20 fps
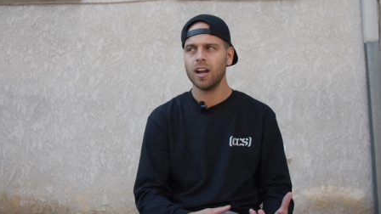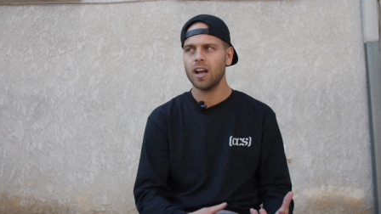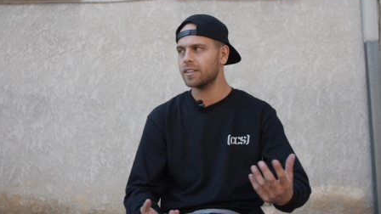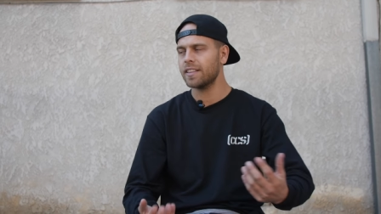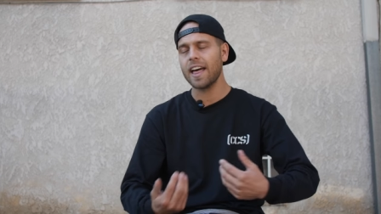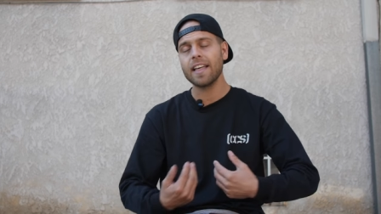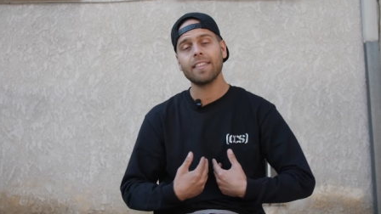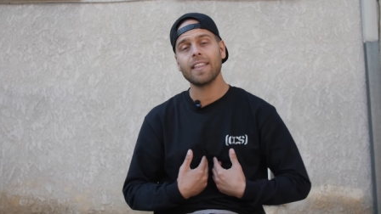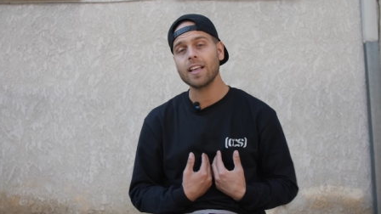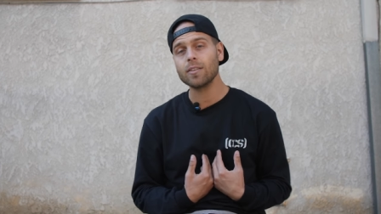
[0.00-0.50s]

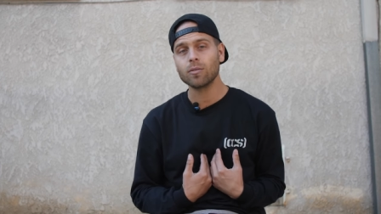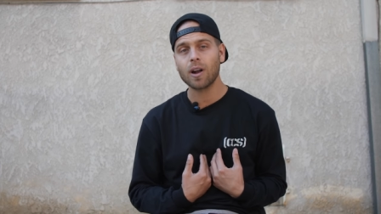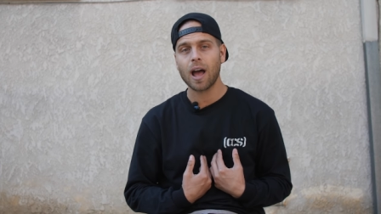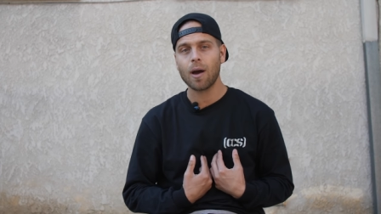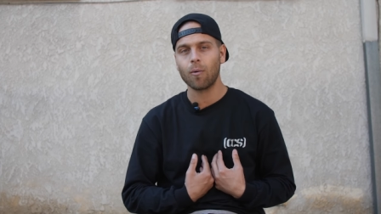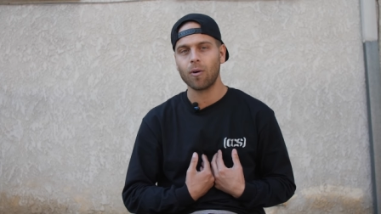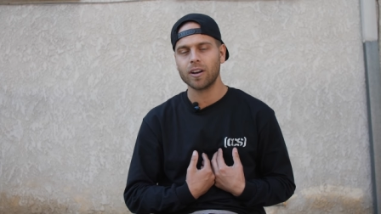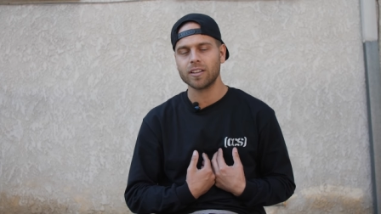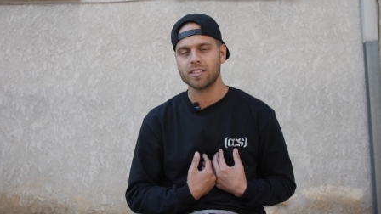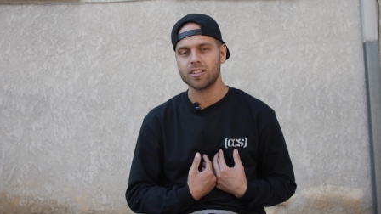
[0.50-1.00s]
That, that's what I
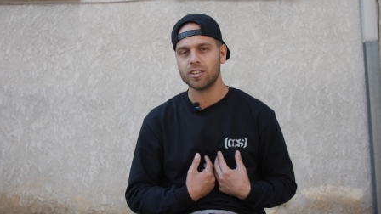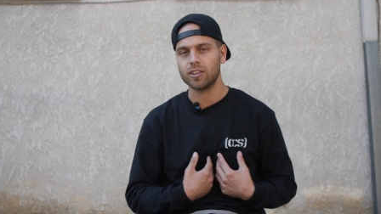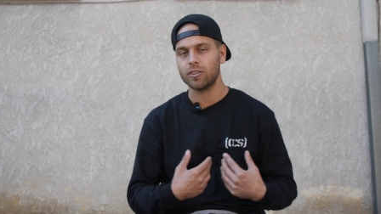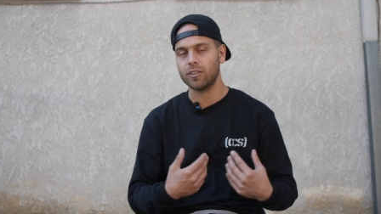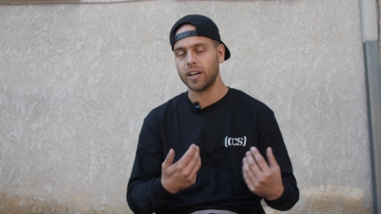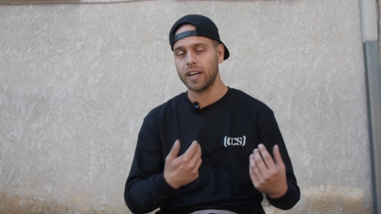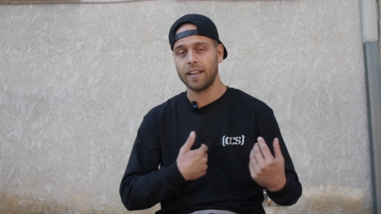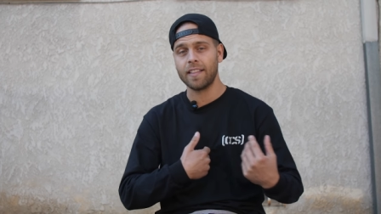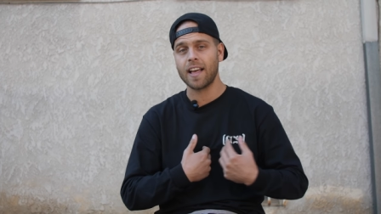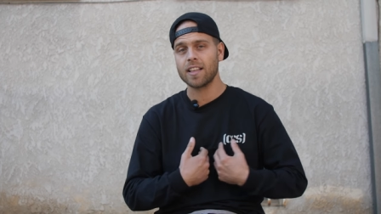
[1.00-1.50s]
wanted to do,
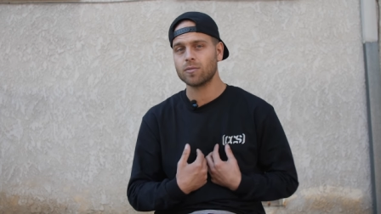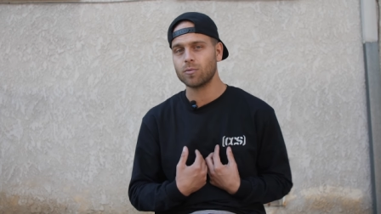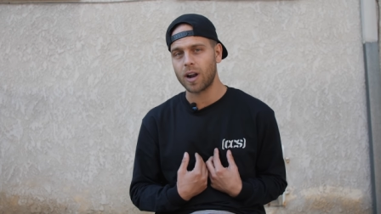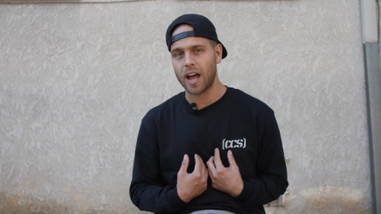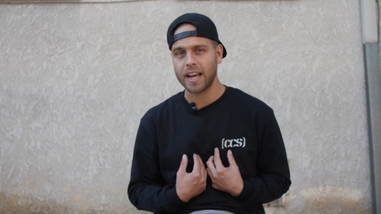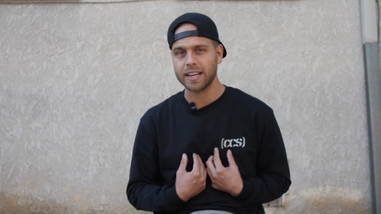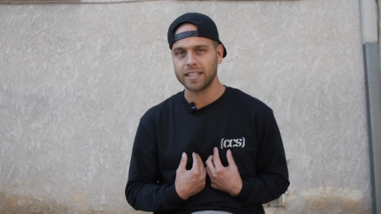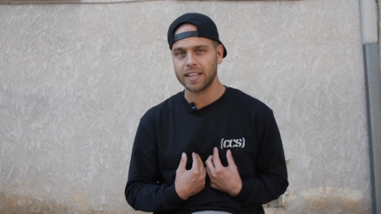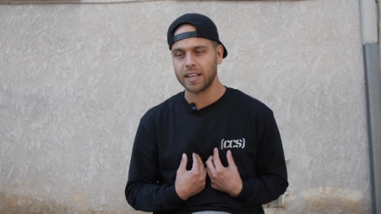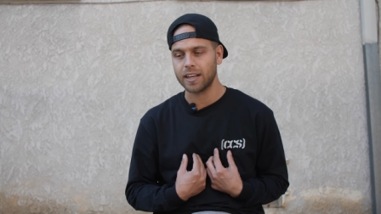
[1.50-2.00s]
and that's what
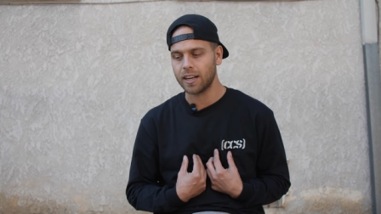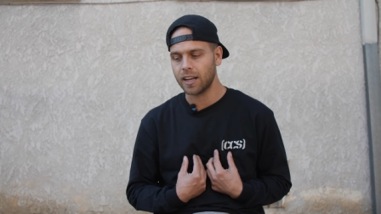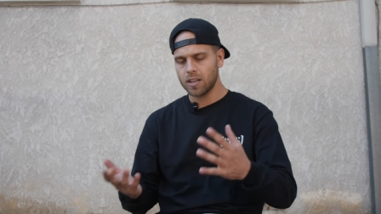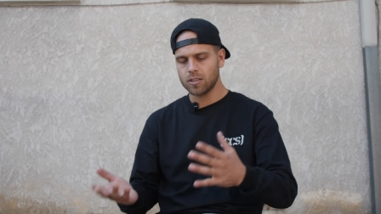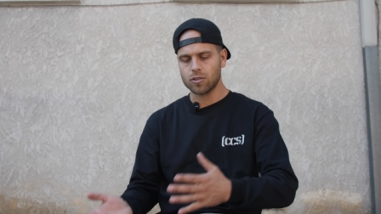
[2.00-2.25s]
I did.